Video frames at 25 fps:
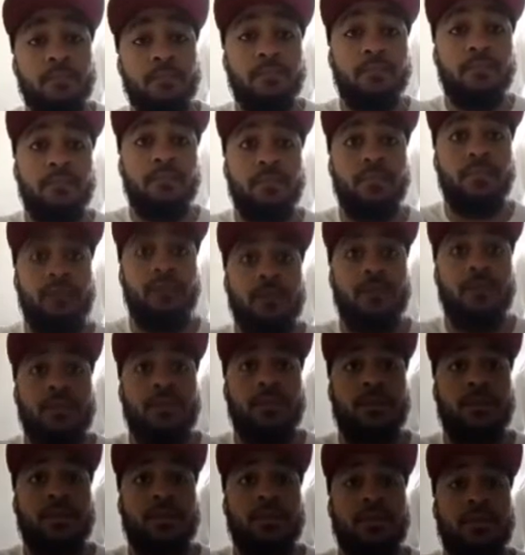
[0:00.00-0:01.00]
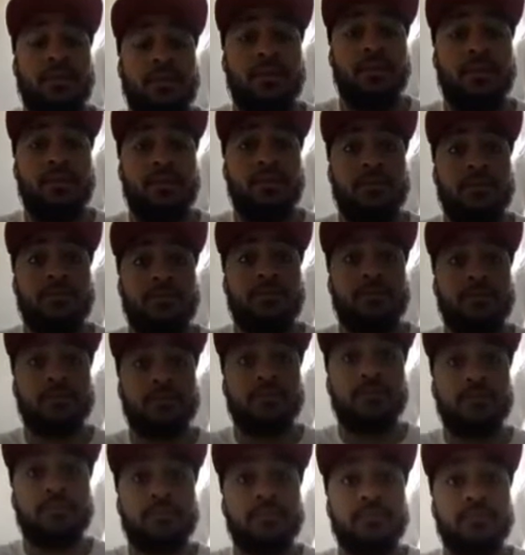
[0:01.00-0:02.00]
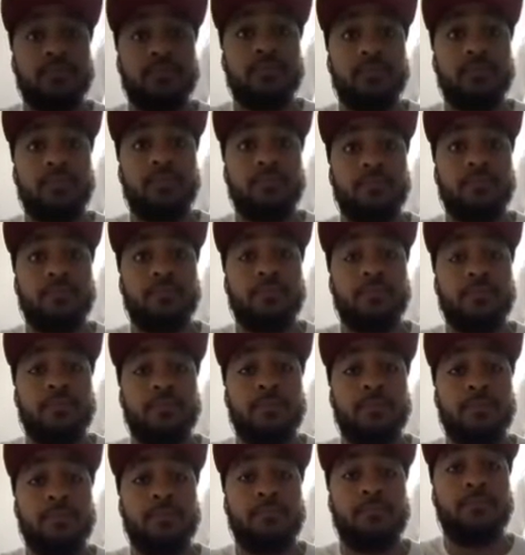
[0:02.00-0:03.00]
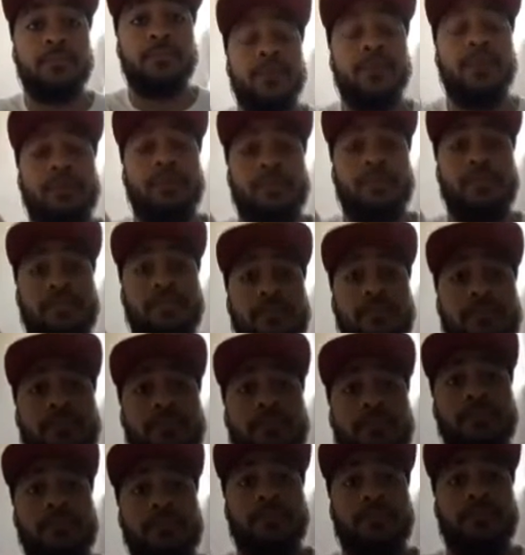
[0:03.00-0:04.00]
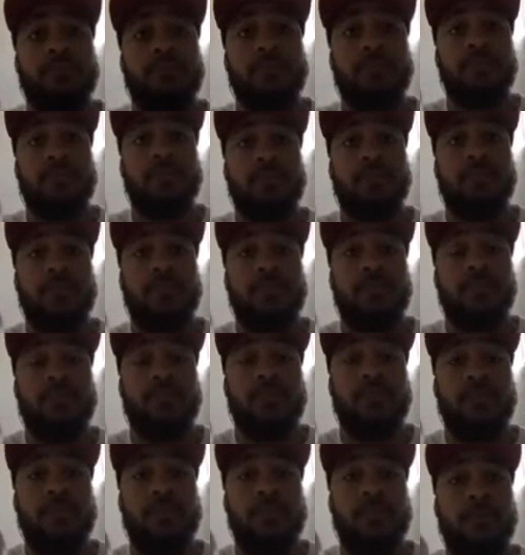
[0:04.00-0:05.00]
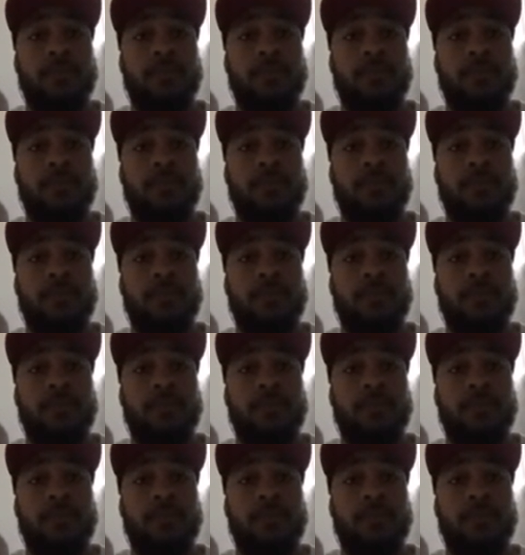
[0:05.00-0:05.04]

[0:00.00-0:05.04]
hook him in that 11th or 12th round. I can't remember what round that was, yeah. but he checked left hooked him too,